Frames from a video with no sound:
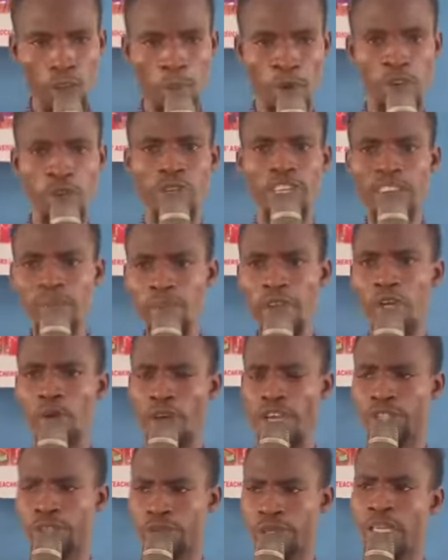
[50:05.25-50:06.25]
Come on, you give me a
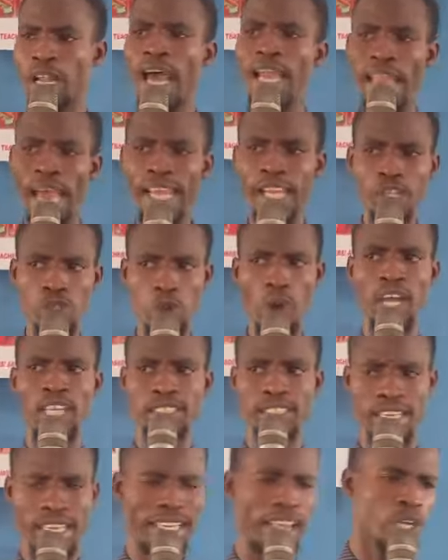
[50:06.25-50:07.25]
question. And I need to
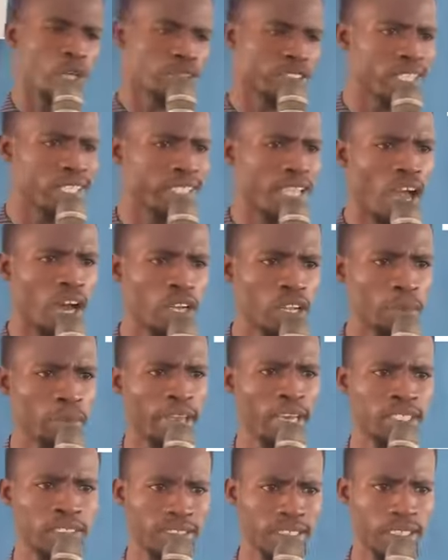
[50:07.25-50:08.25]
answer it. Can you sit down, let
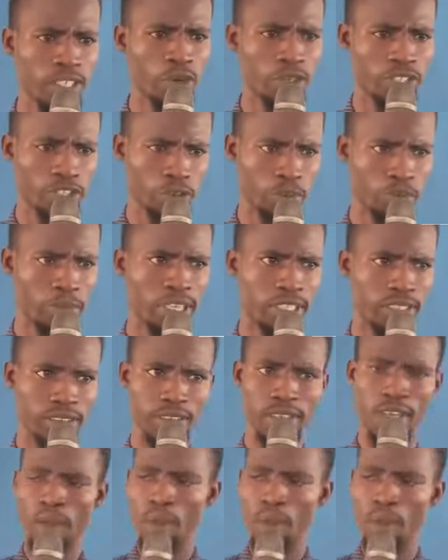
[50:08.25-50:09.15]
me answer the question, please?